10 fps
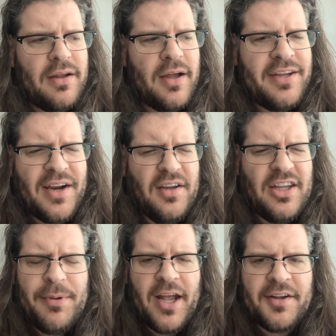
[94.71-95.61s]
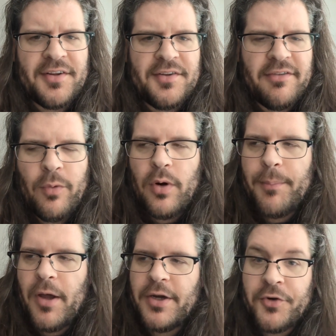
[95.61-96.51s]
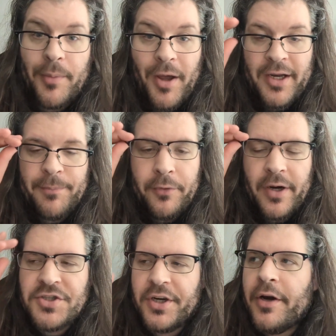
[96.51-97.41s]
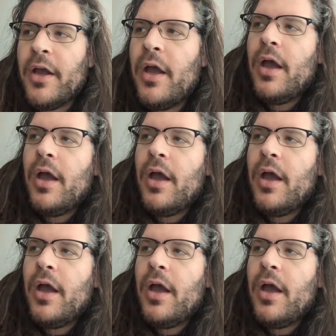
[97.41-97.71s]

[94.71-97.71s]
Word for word: uh, technically be x64. I'm not sure. I'm not a computer engineer.